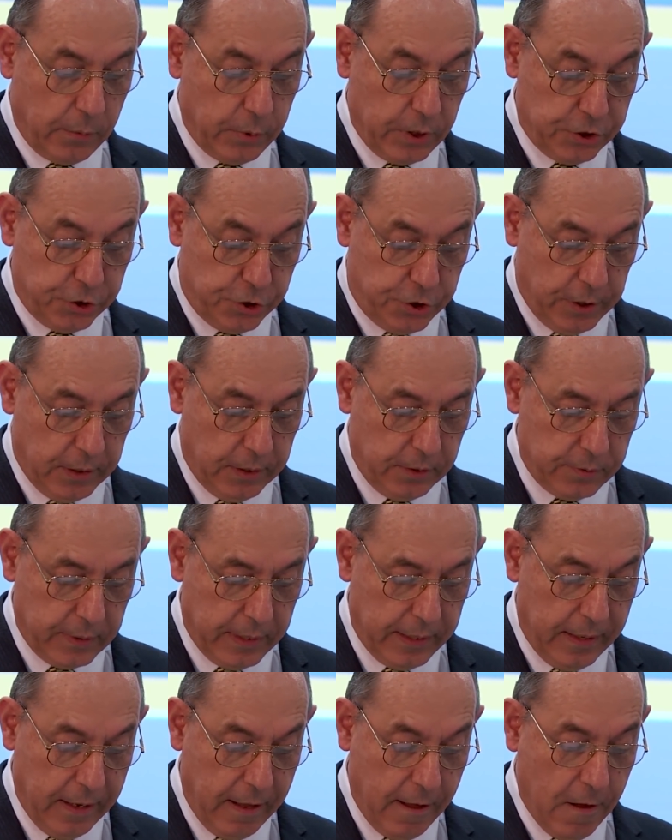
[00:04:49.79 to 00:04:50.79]
our
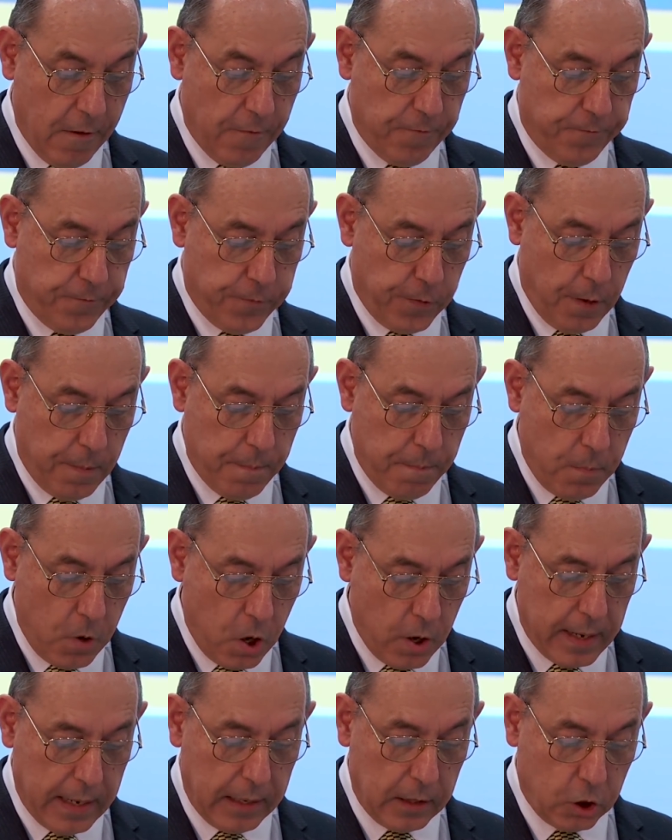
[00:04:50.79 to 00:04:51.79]
children from
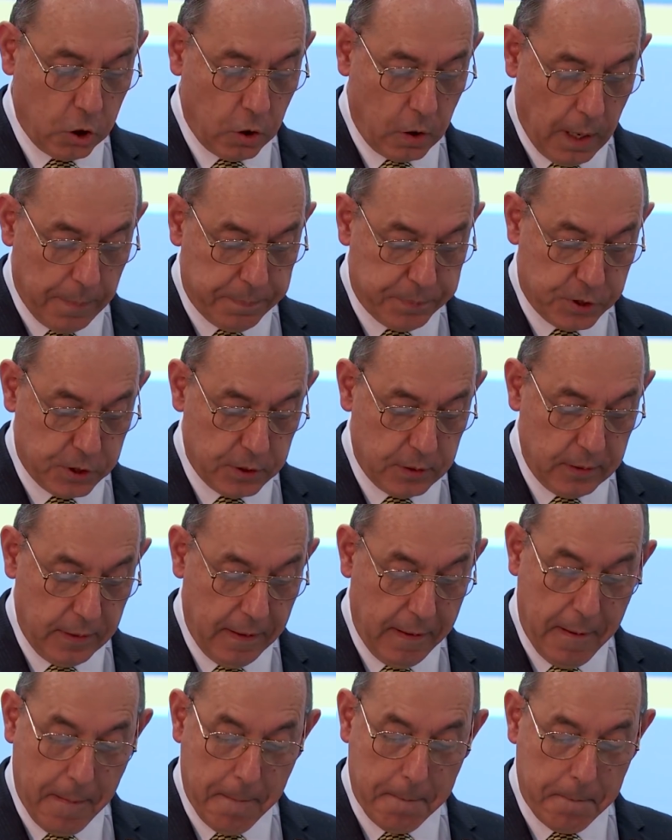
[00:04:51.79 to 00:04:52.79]
moral corruption